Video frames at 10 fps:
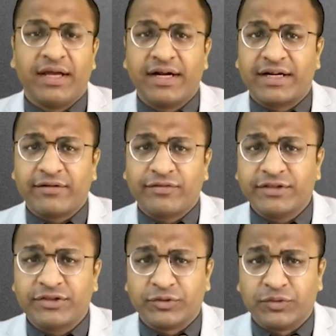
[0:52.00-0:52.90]
It
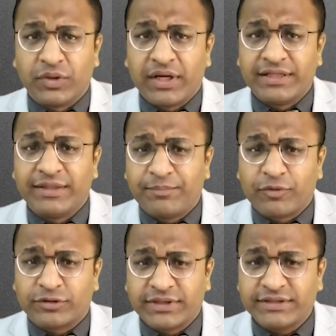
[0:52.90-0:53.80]
refers to the
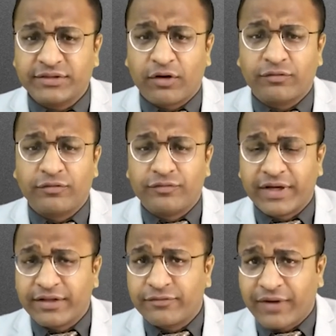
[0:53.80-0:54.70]
process of
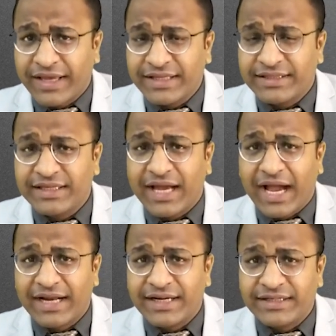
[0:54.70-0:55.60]
verifying the
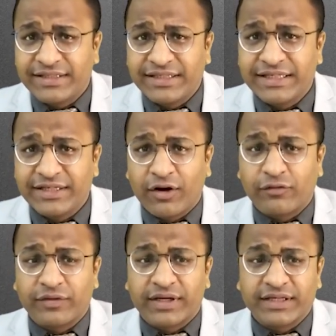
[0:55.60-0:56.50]
identity
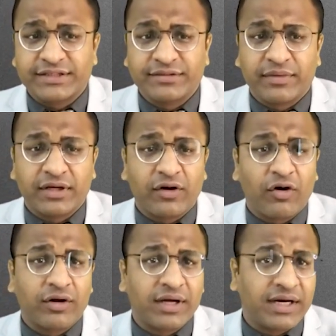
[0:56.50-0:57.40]
of a customer
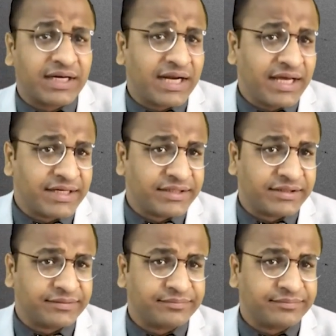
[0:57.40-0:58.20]
or a client.